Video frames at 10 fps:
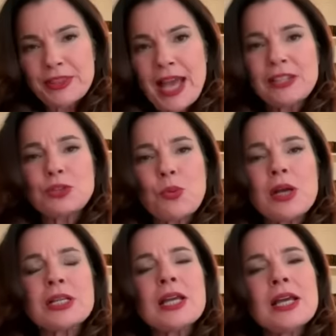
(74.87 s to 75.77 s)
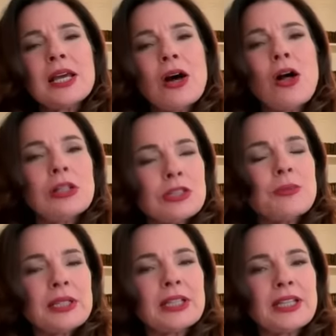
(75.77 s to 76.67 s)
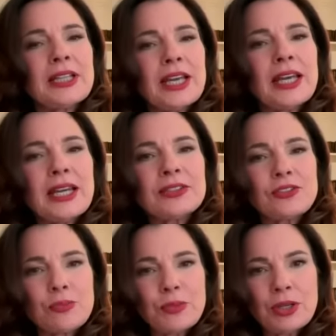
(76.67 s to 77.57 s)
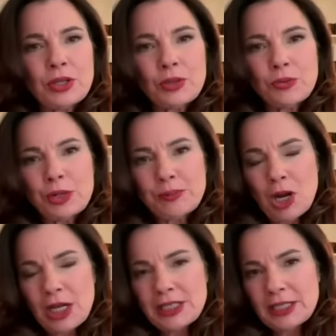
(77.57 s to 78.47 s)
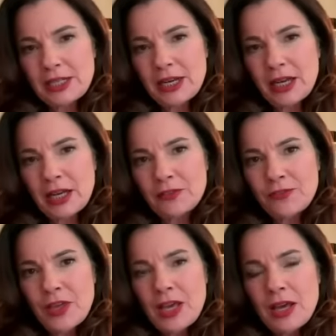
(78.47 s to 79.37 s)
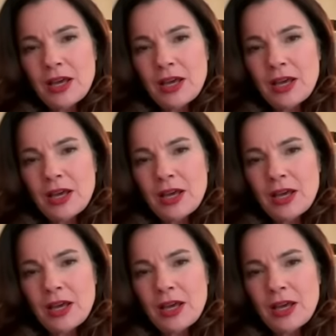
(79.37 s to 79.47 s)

And that's what ultimately they had to be reminded of.